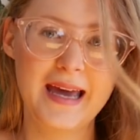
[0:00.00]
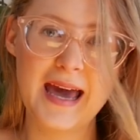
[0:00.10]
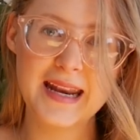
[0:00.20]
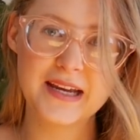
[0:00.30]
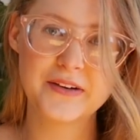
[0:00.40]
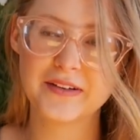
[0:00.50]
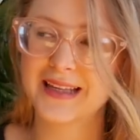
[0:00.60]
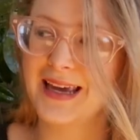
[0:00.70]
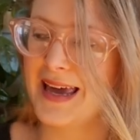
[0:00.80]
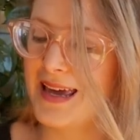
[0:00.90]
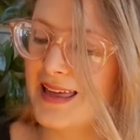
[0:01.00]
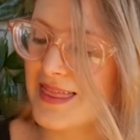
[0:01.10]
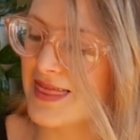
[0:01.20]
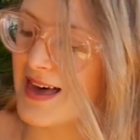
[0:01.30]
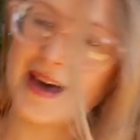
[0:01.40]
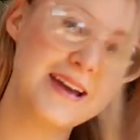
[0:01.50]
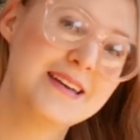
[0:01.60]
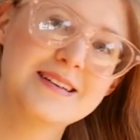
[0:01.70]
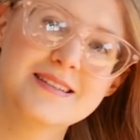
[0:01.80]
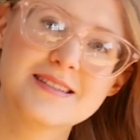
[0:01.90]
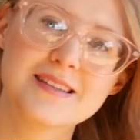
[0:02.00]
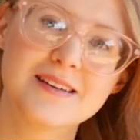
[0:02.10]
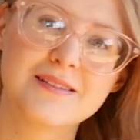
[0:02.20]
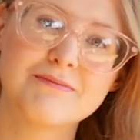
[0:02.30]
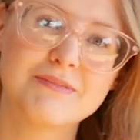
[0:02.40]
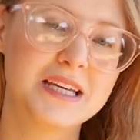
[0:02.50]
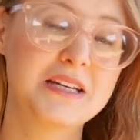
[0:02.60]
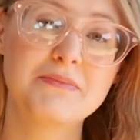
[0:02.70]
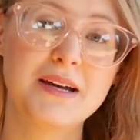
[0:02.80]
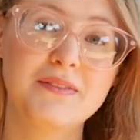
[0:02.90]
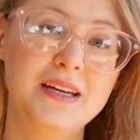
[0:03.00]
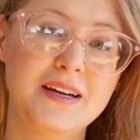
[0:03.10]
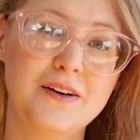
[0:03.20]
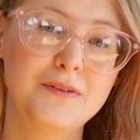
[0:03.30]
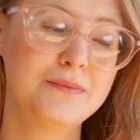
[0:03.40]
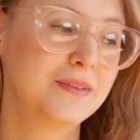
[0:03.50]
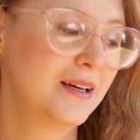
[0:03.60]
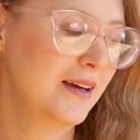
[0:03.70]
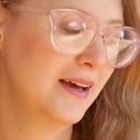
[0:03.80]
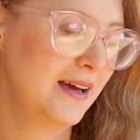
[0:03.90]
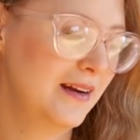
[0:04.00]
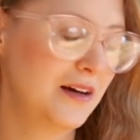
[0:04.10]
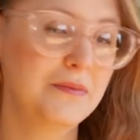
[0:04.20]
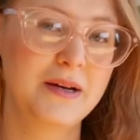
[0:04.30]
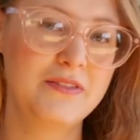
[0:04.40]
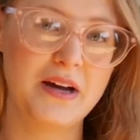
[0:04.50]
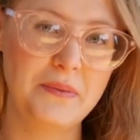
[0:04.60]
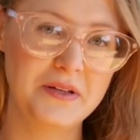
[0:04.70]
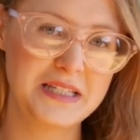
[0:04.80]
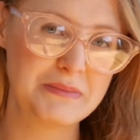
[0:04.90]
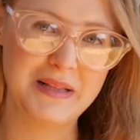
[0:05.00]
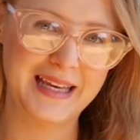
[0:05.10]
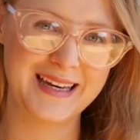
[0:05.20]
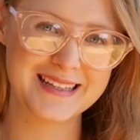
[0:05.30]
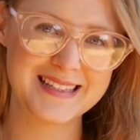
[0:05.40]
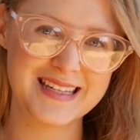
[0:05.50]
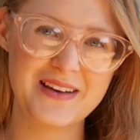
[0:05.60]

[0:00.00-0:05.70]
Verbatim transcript: any hoodly hey, that is the end of my video and all my fabulous plants.